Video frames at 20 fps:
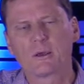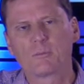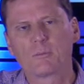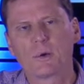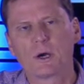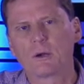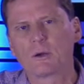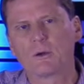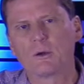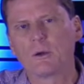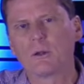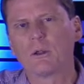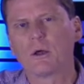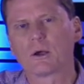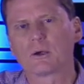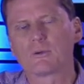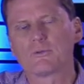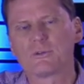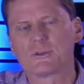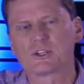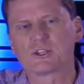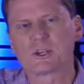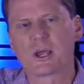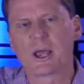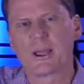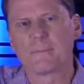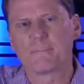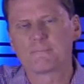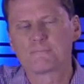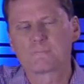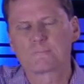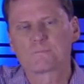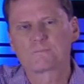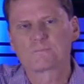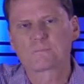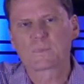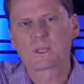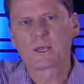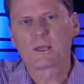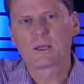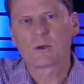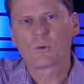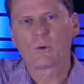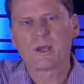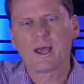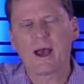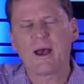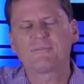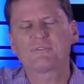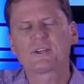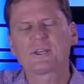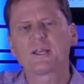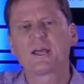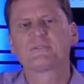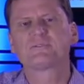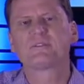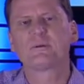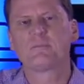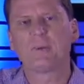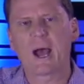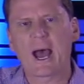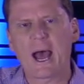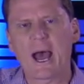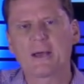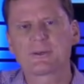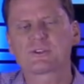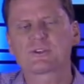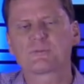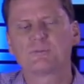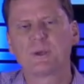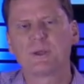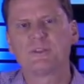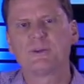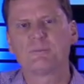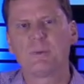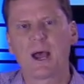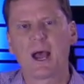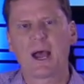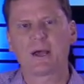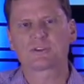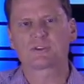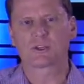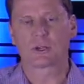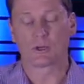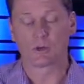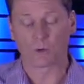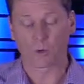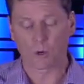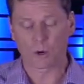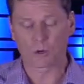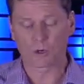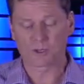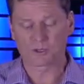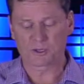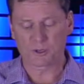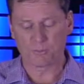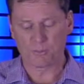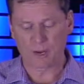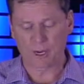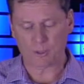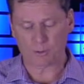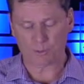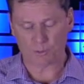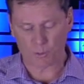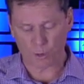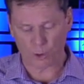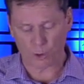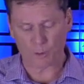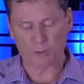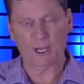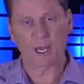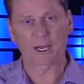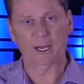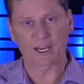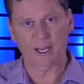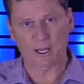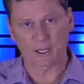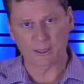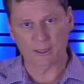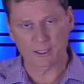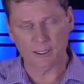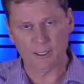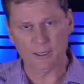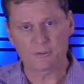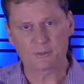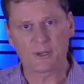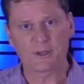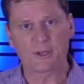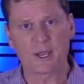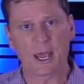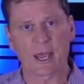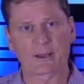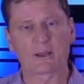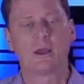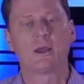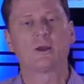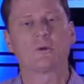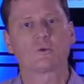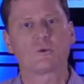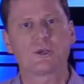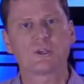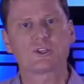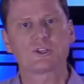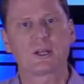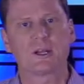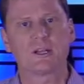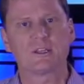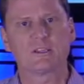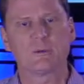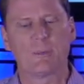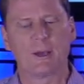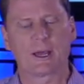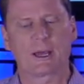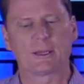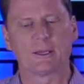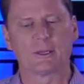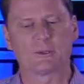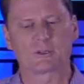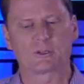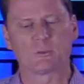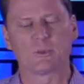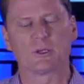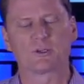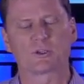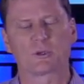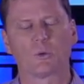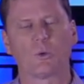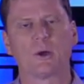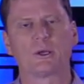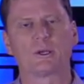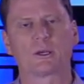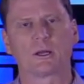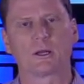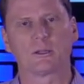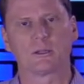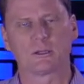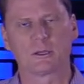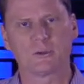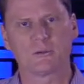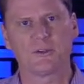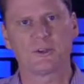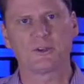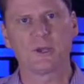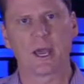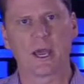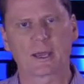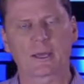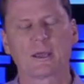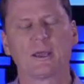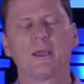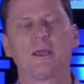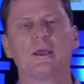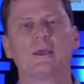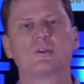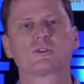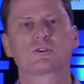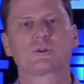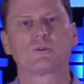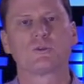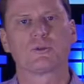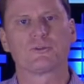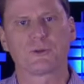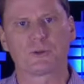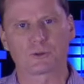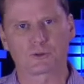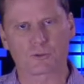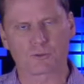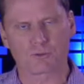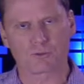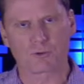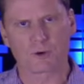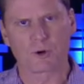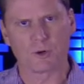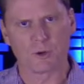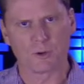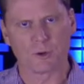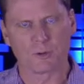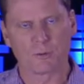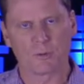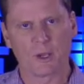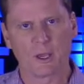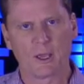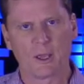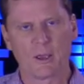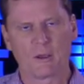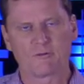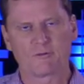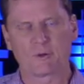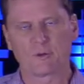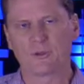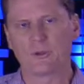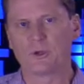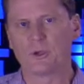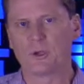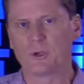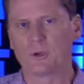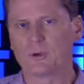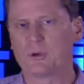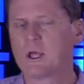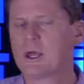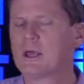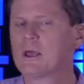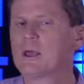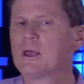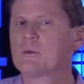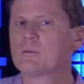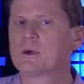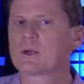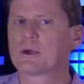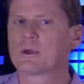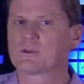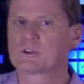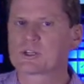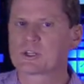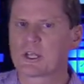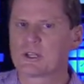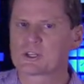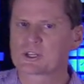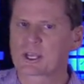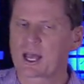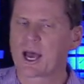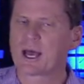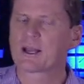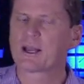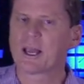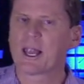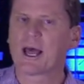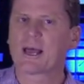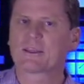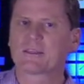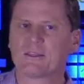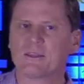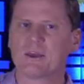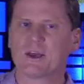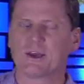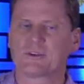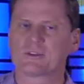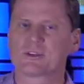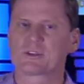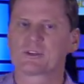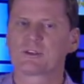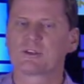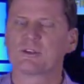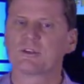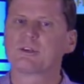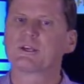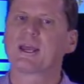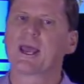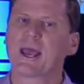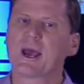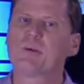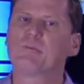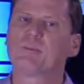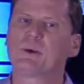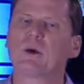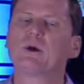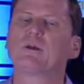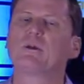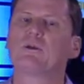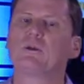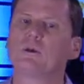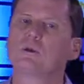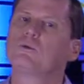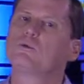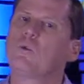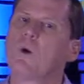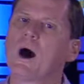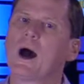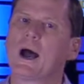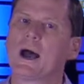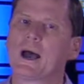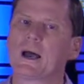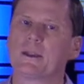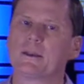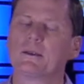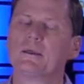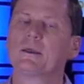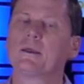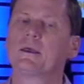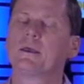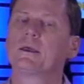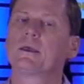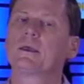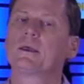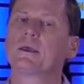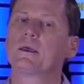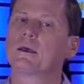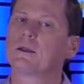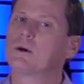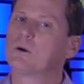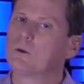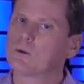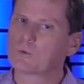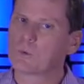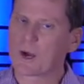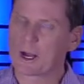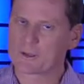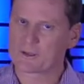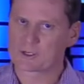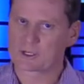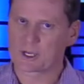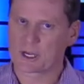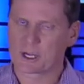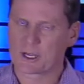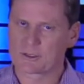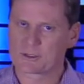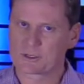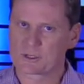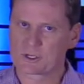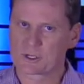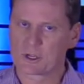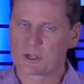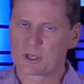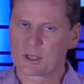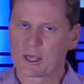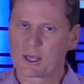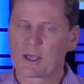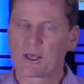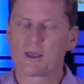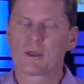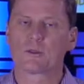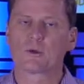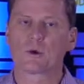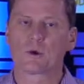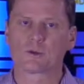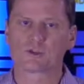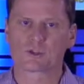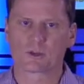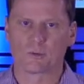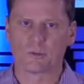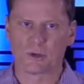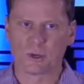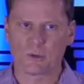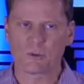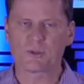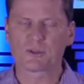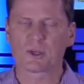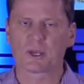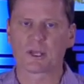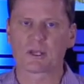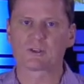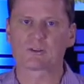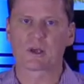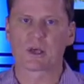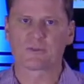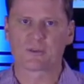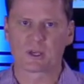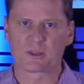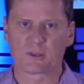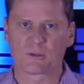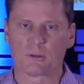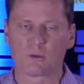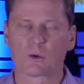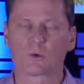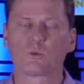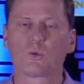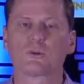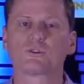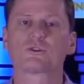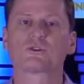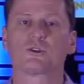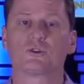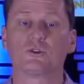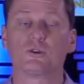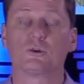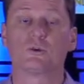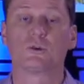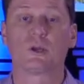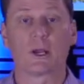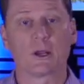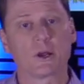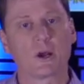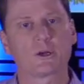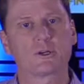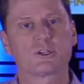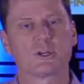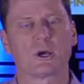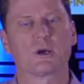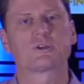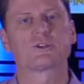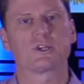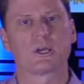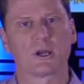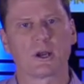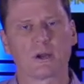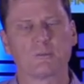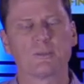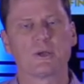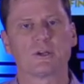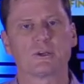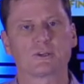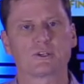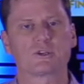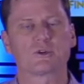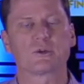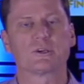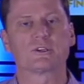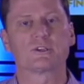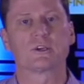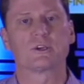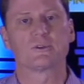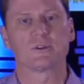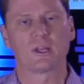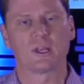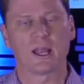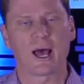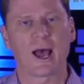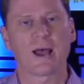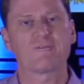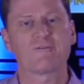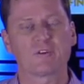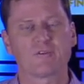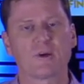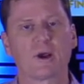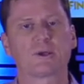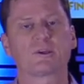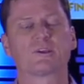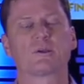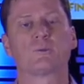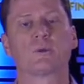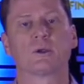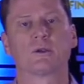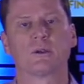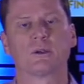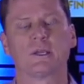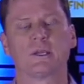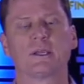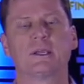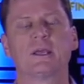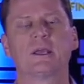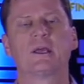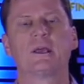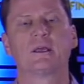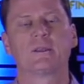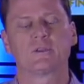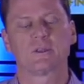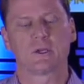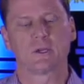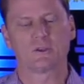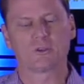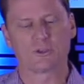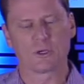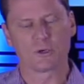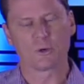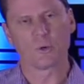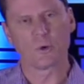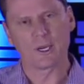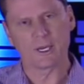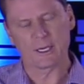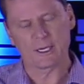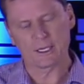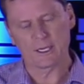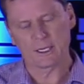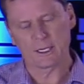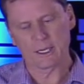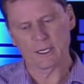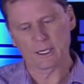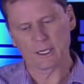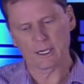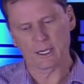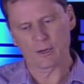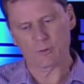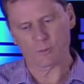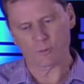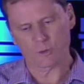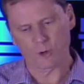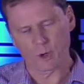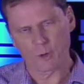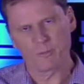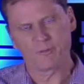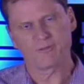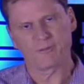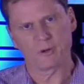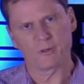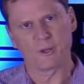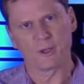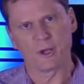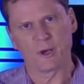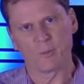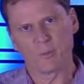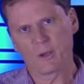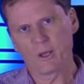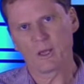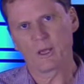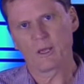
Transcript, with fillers: but are no longer the same? We have to let the past be the past in order to make room, kind of clear the deck. Resetting the mechanism is a way to clear the deck so that there's room for the new. Because it's kind of like this you can't put new wine in old wineskins. There are some new things I think the Lord wants to do in our church, in our ministries, in the life of our community that until we get room for them,